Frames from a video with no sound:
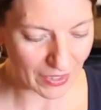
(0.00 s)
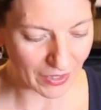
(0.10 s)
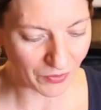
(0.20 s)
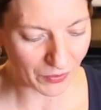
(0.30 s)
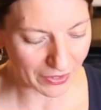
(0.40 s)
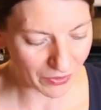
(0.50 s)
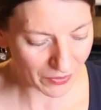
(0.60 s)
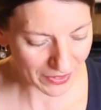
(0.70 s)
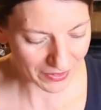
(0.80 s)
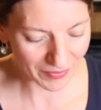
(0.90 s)
And we're
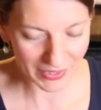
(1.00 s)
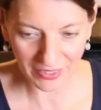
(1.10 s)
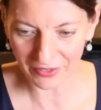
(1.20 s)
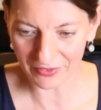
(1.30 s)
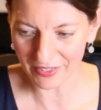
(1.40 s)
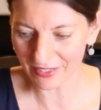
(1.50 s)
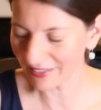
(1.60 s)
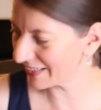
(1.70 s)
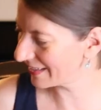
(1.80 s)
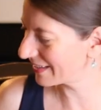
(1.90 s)
going to be using
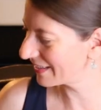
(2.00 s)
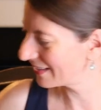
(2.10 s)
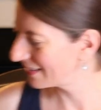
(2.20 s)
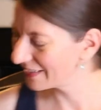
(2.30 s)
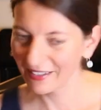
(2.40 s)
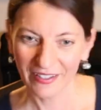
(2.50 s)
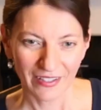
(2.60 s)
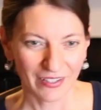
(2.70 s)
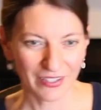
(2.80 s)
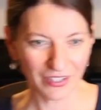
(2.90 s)
this
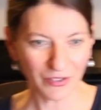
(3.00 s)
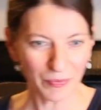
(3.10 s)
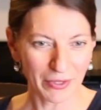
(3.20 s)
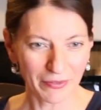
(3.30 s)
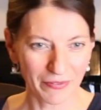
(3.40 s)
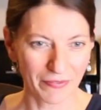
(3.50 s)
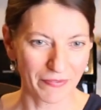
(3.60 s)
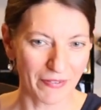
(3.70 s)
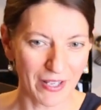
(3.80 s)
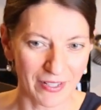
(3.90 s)
super
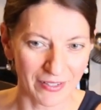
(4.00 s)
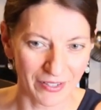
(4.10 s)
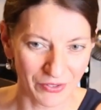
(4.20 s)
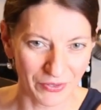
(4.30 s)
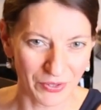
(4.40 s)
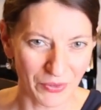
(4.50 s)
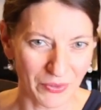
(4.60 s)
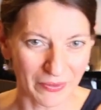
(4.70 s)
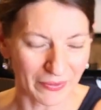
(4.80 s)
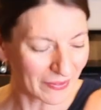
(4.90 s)
fun new
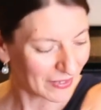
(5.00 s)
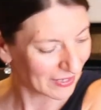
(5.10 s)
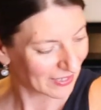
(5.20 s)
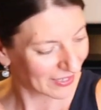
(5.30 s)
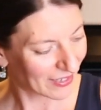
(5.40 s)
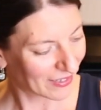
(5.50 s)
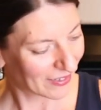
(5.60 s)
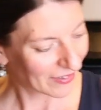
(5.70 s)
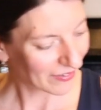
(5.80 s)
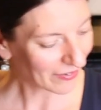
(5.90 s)
tool
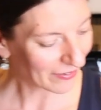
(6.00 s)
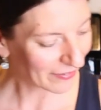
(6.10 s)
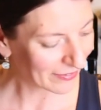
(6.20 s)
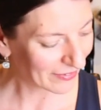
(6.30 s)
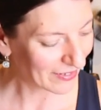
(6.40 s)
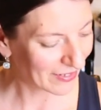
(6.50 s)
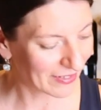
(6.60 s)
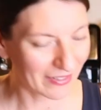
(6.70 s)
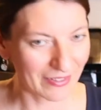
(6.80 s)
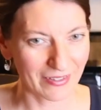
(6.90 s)
called
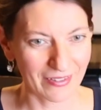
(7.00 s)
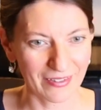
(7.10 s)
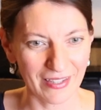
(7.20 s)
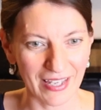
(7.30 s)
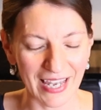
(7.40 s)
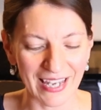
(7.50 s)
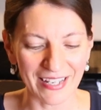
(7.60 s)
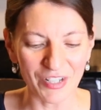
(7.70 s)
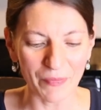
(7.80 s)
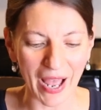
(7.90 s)
the
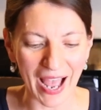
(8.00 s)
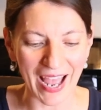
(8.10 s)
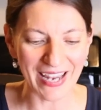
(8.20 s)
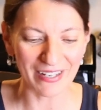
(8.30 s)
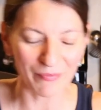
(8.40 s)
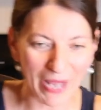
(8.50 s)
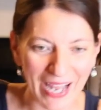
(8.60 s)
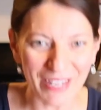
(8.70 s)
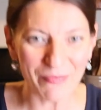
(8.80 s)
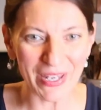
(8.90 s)
Hand Pie and
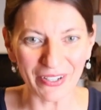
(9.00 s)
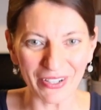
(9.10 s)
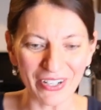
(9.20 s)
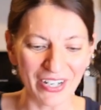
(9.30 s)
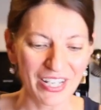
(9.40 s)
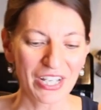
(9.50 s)
Pocket Maker.